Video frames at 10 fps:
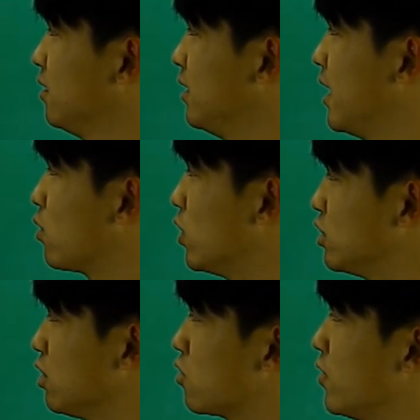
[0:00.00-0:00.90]
Now
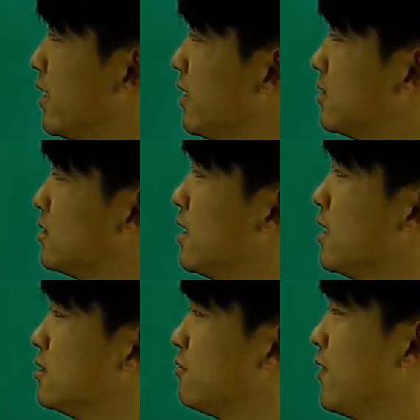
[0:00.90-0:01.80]
question three
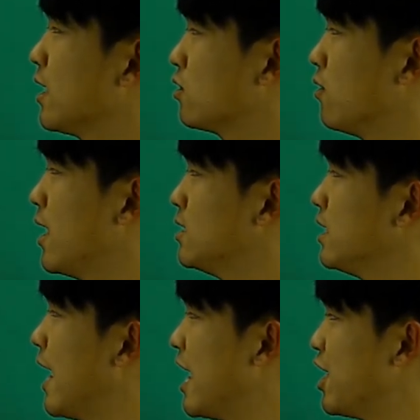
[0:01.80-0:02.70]
says factorize
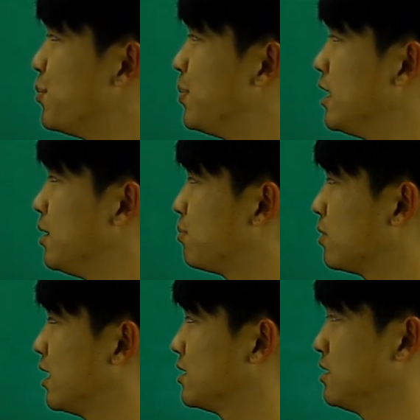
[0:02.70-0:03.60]
ab
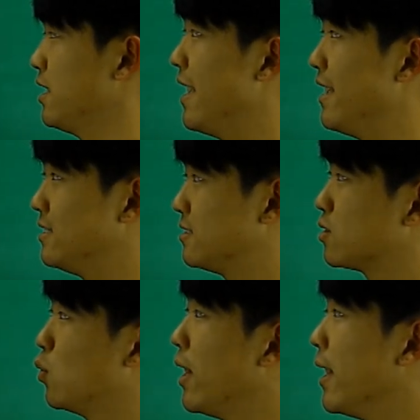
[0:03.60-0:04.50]
plus a
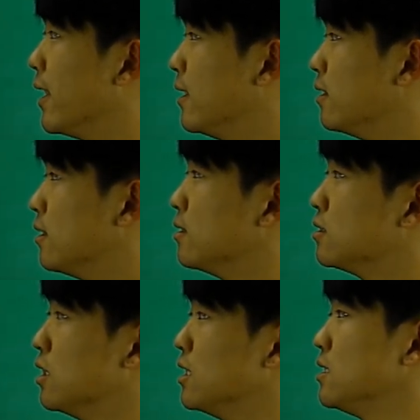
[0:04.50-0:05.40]
squared.
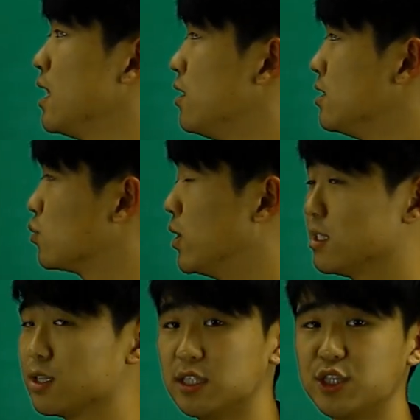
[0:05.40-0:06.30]
So let's see how this one
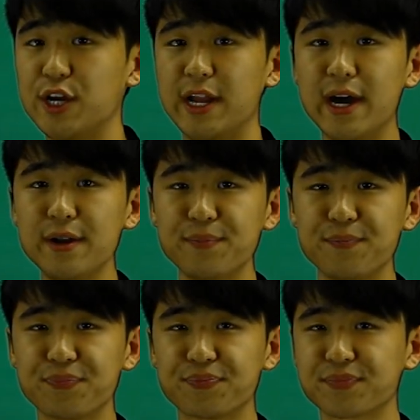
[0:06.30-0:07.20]
is going to turn out.
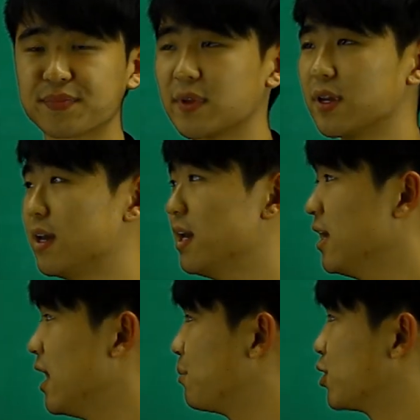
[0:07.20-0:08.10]

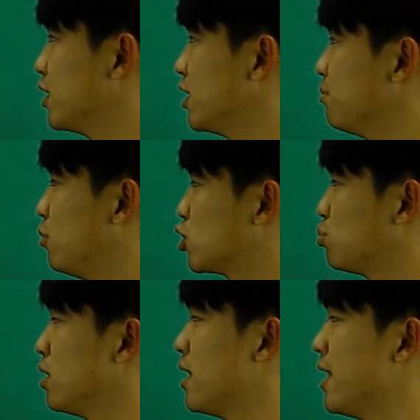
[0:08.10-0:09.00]
I'm going to
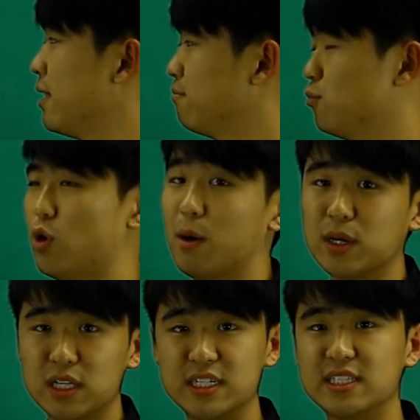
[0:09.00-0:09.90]
multiply, or I'm
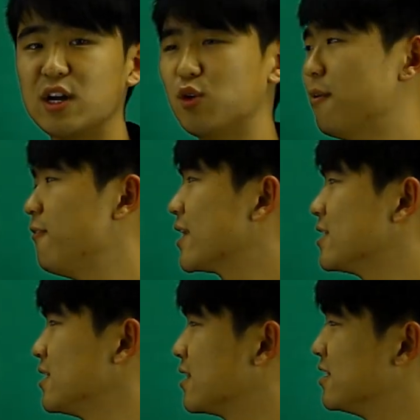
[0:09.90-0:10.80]
going to list out all my
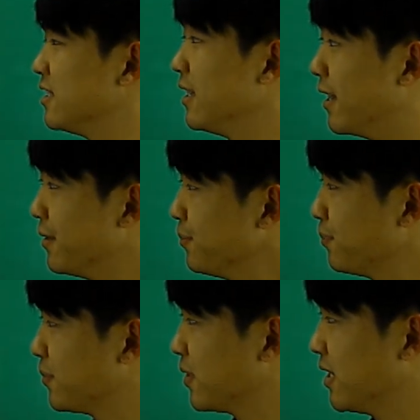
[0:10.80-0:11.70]
factors like this again
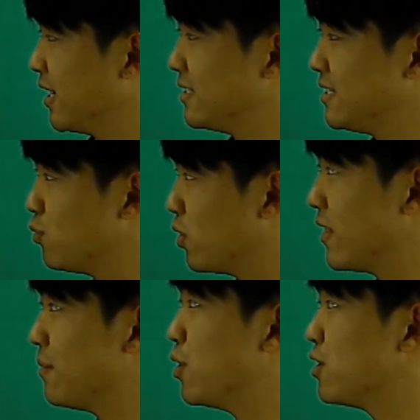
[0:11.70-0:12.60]
and see what
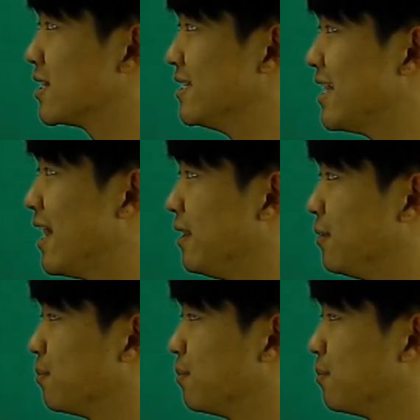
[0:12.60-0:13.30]
they both contain.